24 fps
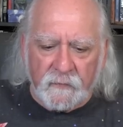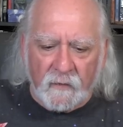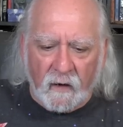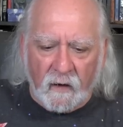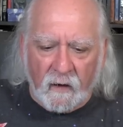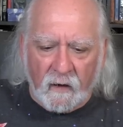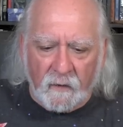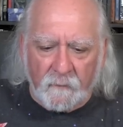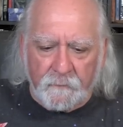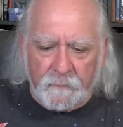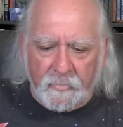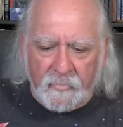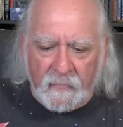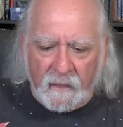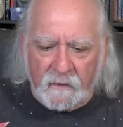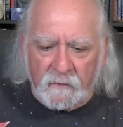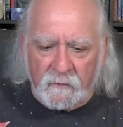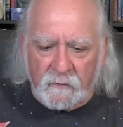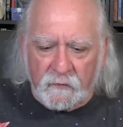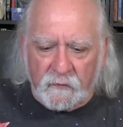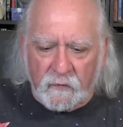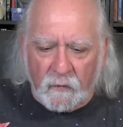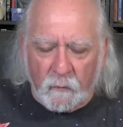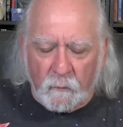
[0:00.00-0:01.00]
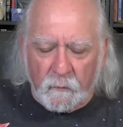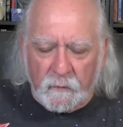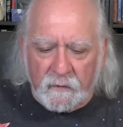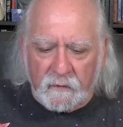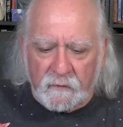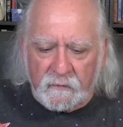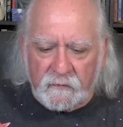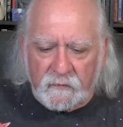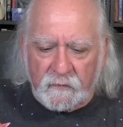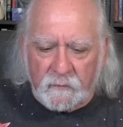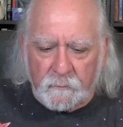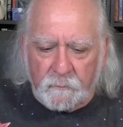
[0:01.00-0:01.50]
Um, and so
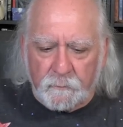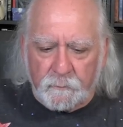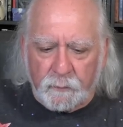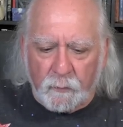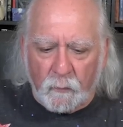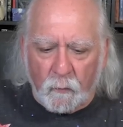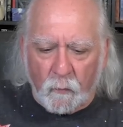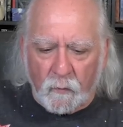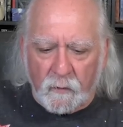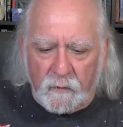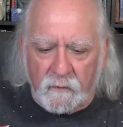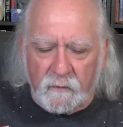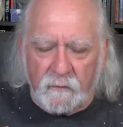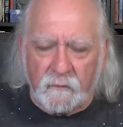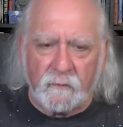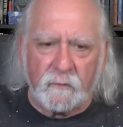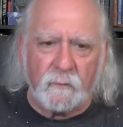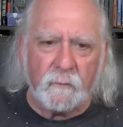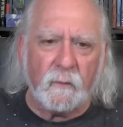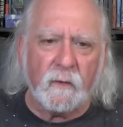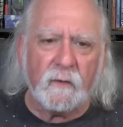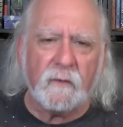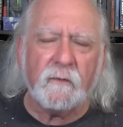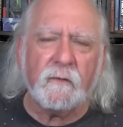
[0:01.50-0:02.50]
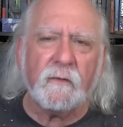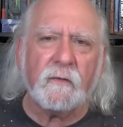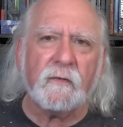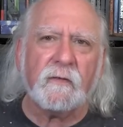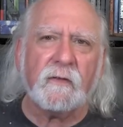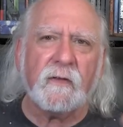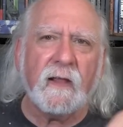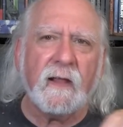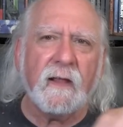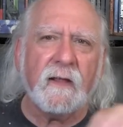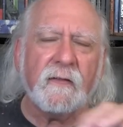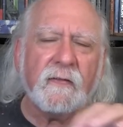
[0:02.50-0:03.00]
it's important to
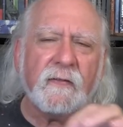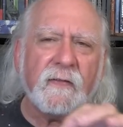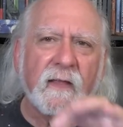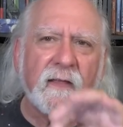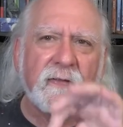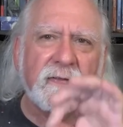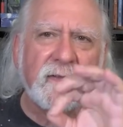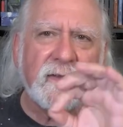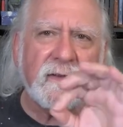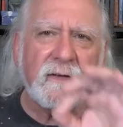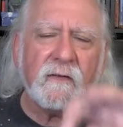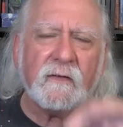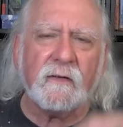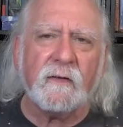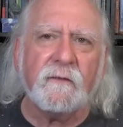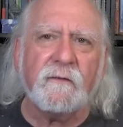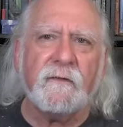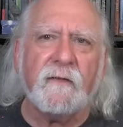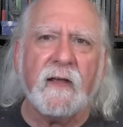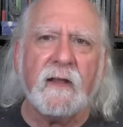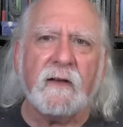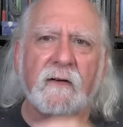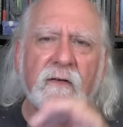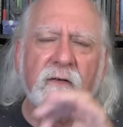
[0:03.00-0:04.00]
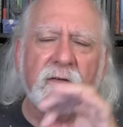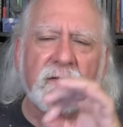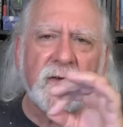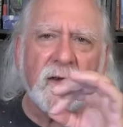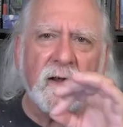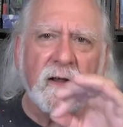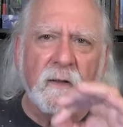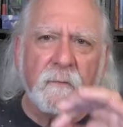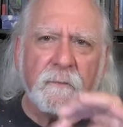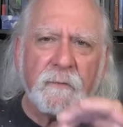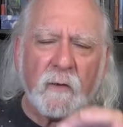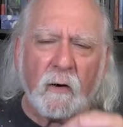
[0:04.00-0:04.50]
understand that these events
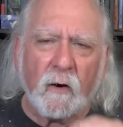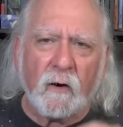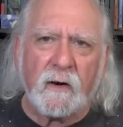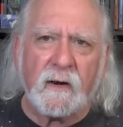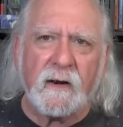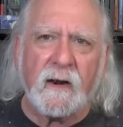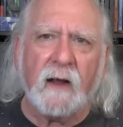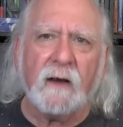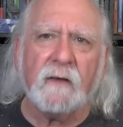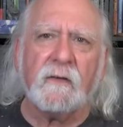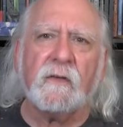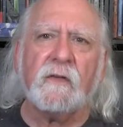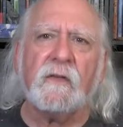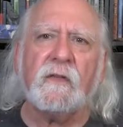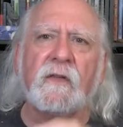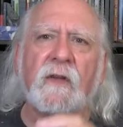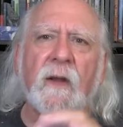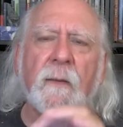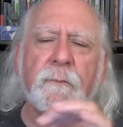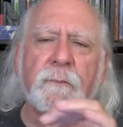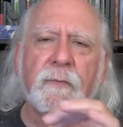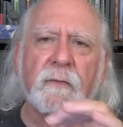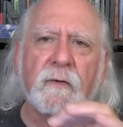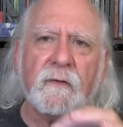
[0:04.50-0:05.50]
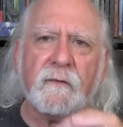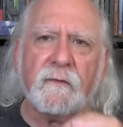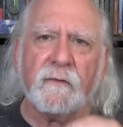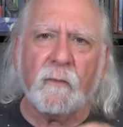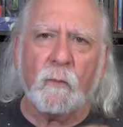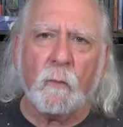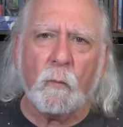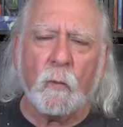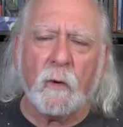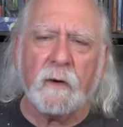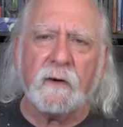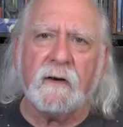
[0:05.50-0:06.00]
are not separate
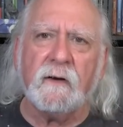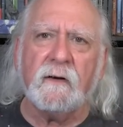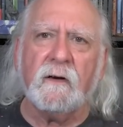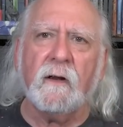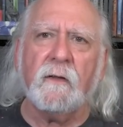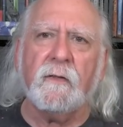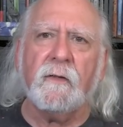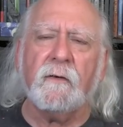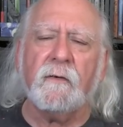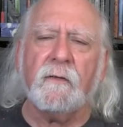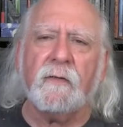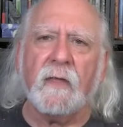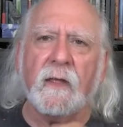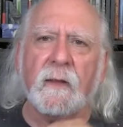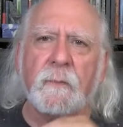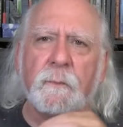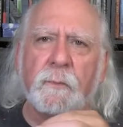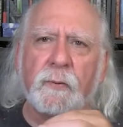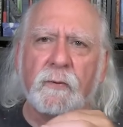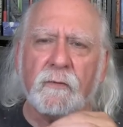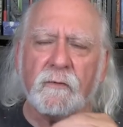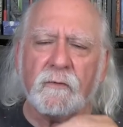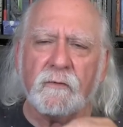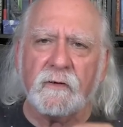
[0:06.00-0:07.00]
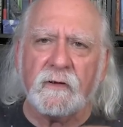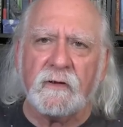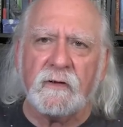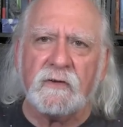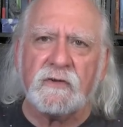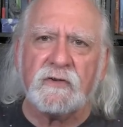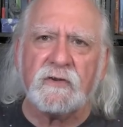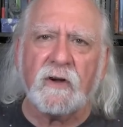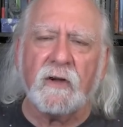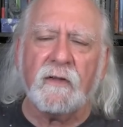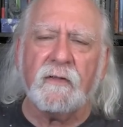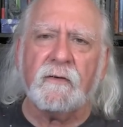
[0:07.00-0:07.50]
from one another. They pull
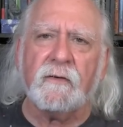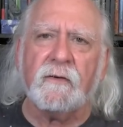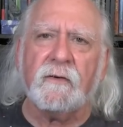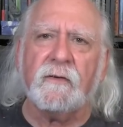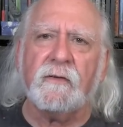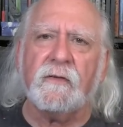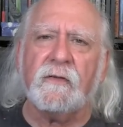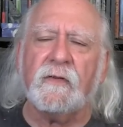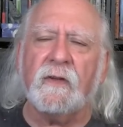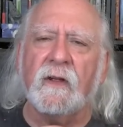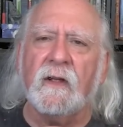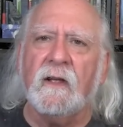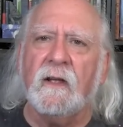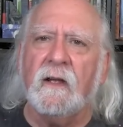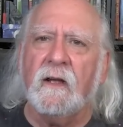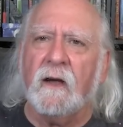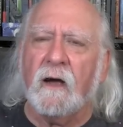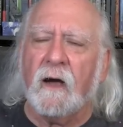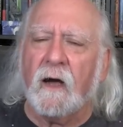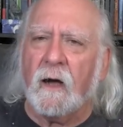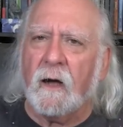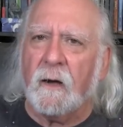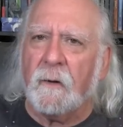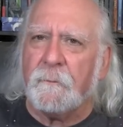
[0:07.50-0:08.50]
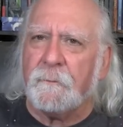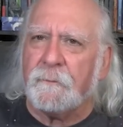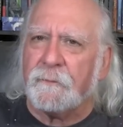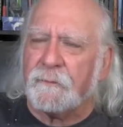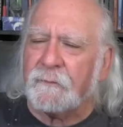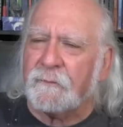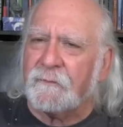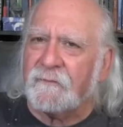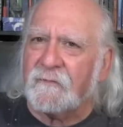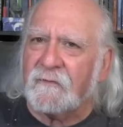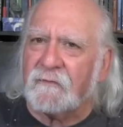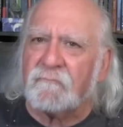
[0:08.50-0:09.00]
each other's
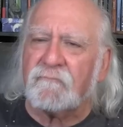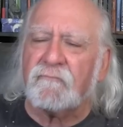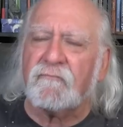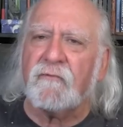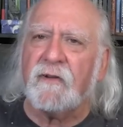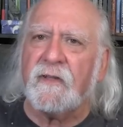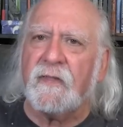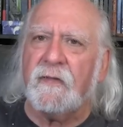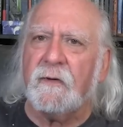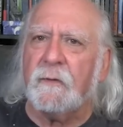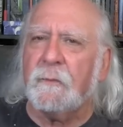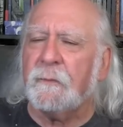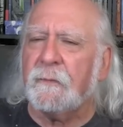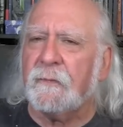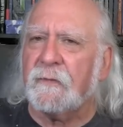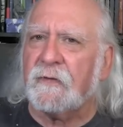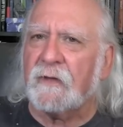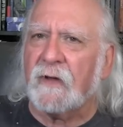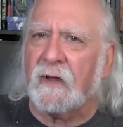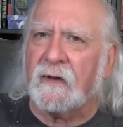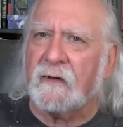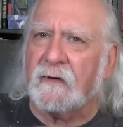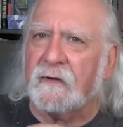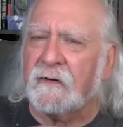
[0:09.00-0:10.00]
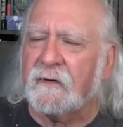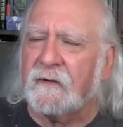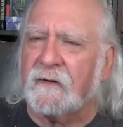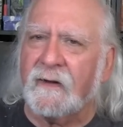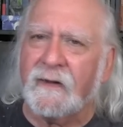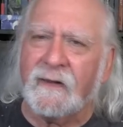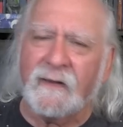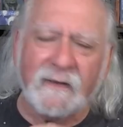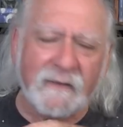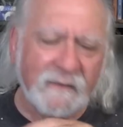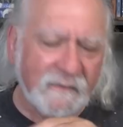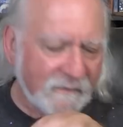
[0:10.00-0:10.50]
um, rhythms and
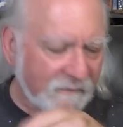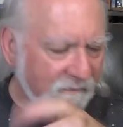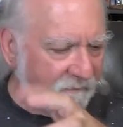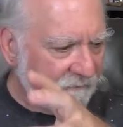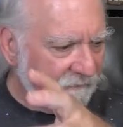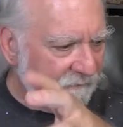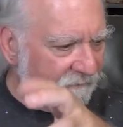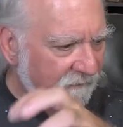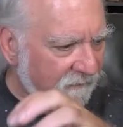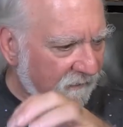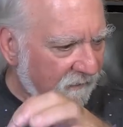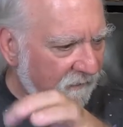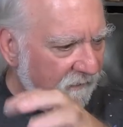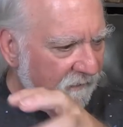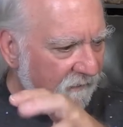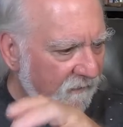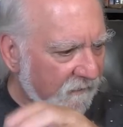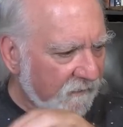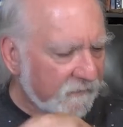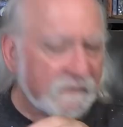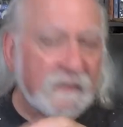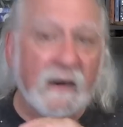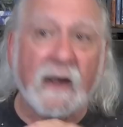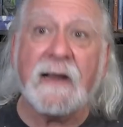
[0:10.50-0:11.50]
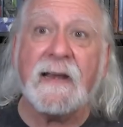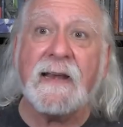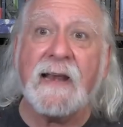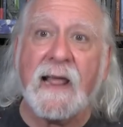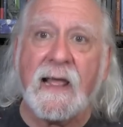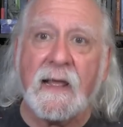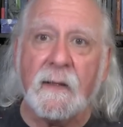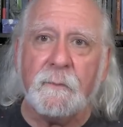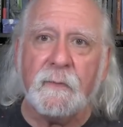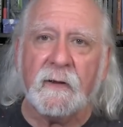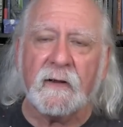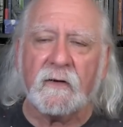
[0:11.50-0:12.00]
and uh,
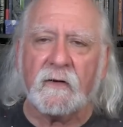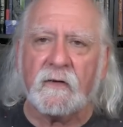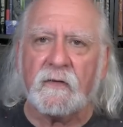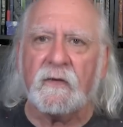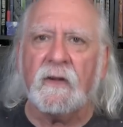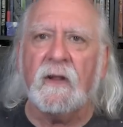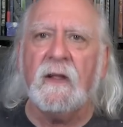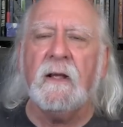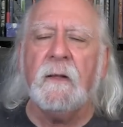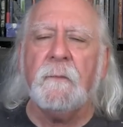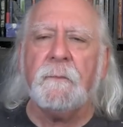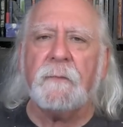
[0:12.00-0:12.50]
dynamics